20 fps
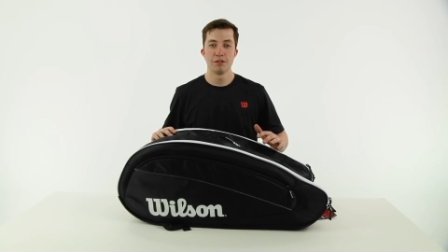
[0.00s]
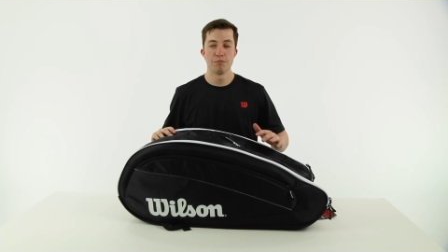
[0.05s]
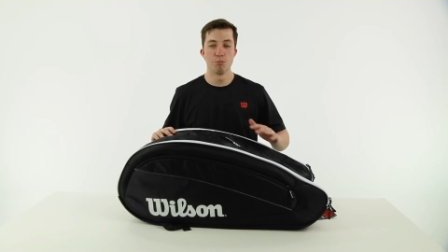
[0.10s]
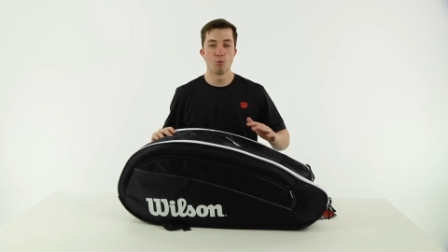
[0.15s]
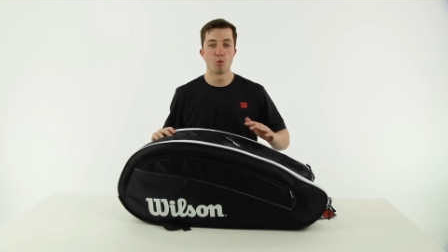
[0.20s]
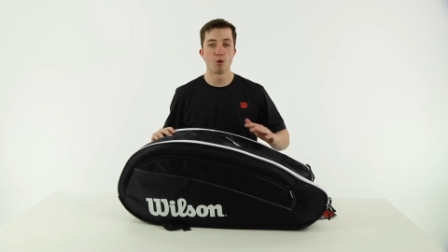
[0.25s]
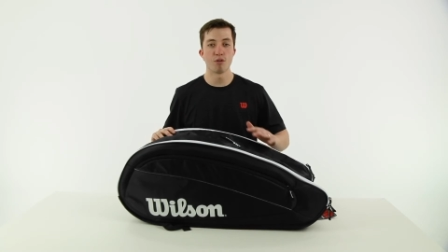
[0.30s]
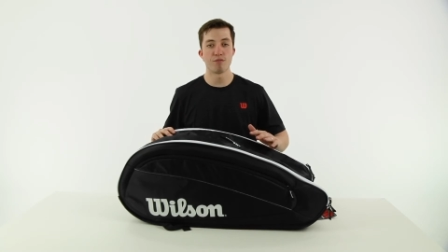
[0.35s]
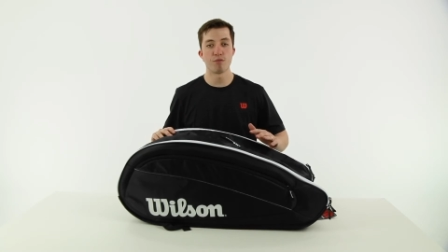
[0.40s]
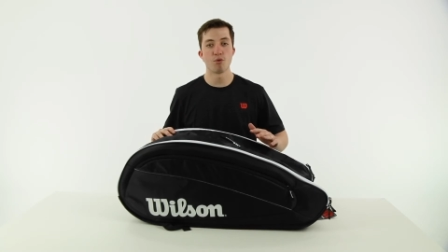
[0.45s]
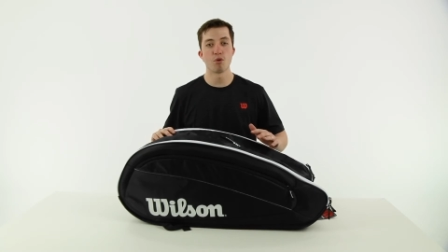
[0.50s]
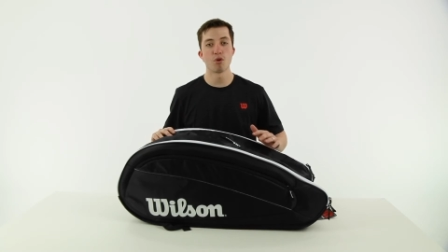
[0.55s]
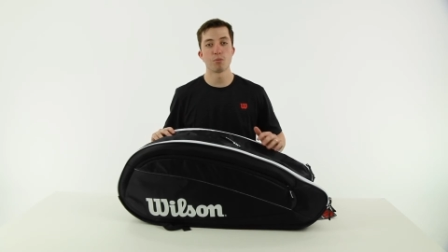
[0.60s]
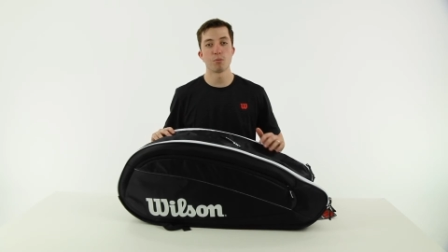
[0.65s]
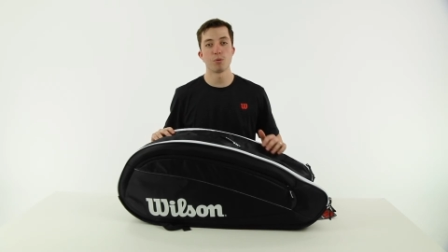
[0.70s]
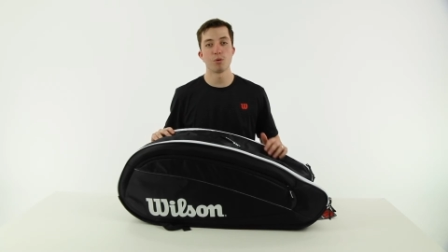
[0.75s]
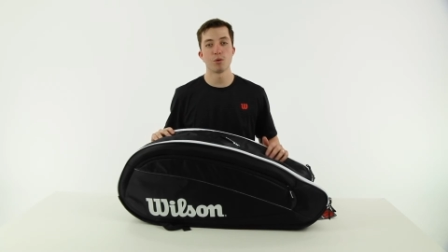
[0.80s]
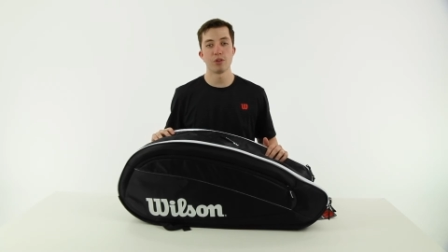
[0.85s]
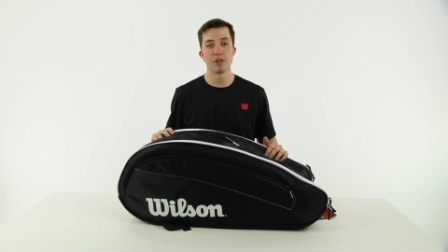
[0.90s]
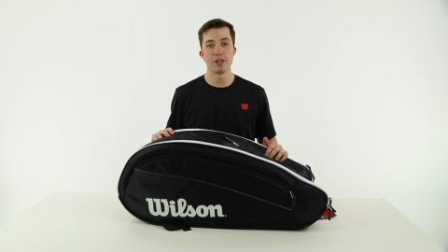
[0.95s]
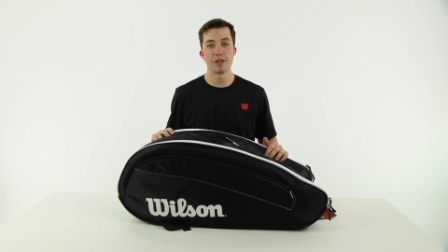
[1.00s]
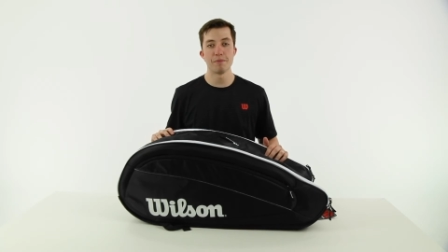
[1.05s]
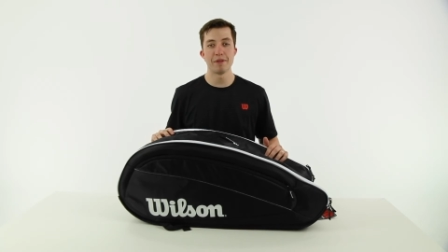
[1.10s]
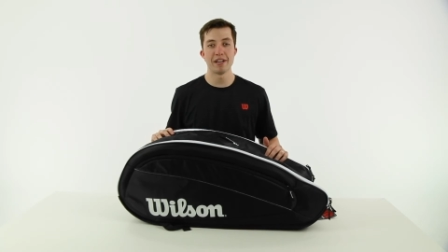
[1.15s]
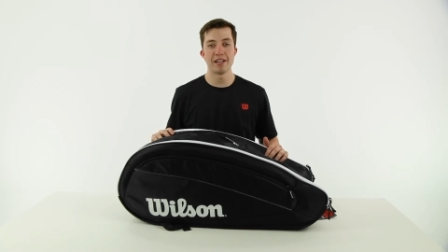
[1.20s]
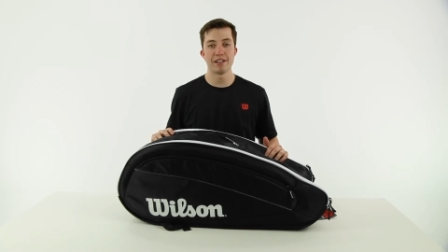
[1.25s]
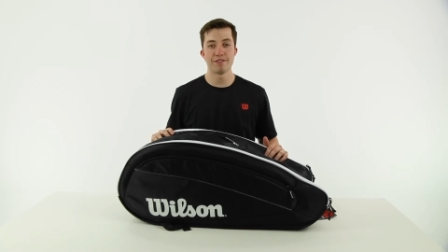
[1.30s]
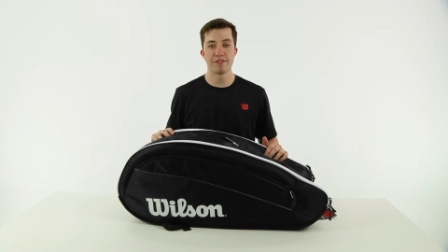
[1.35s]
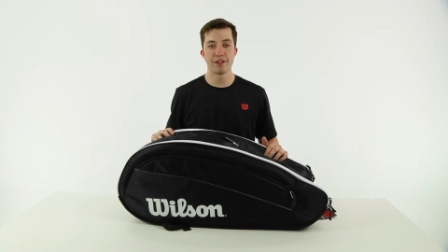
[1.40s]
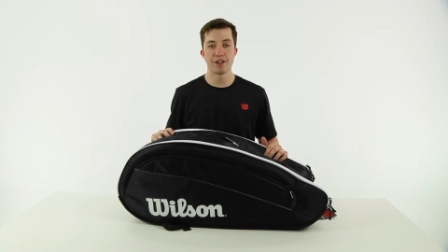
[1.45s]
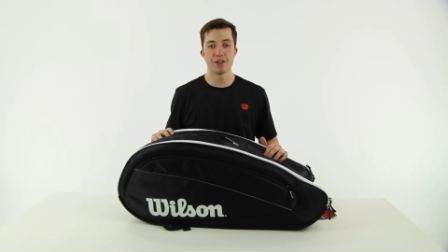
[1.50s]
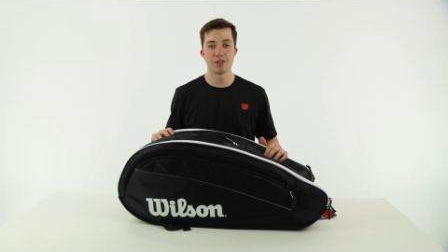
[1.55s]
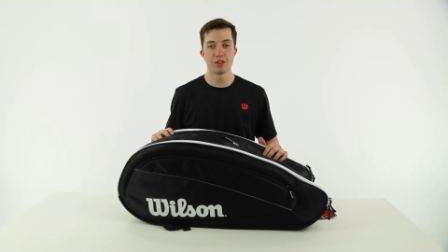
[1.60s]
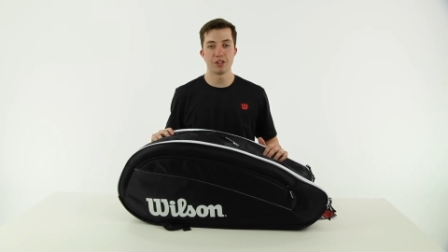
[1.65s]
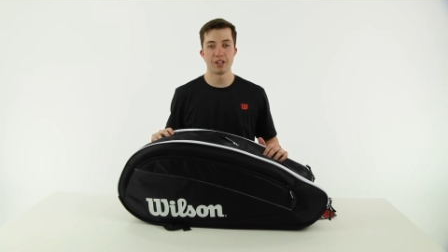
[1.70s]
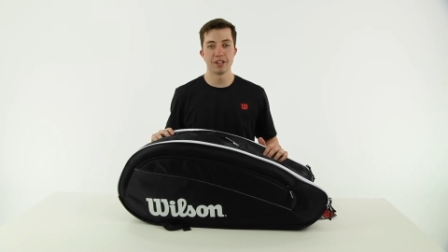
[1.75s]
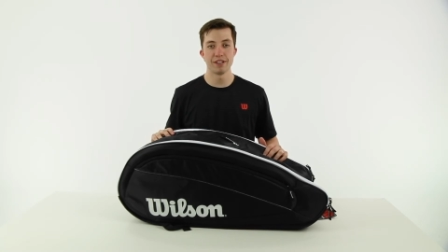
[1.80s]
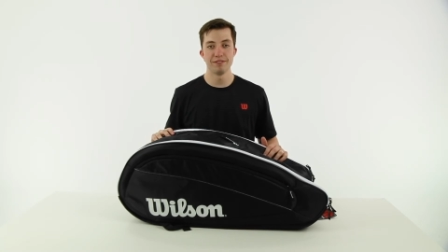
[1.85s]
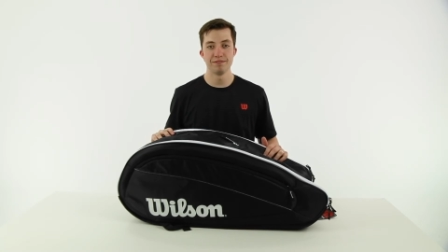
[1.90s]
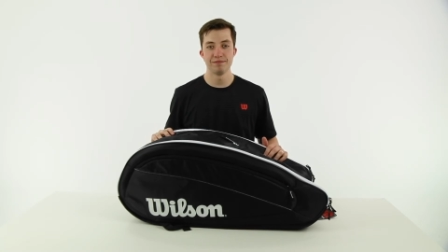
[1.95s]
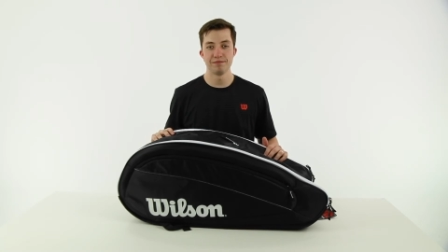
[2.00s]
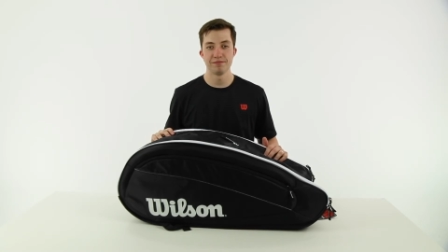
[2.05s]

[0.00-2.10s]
more affordable than the main Federer line.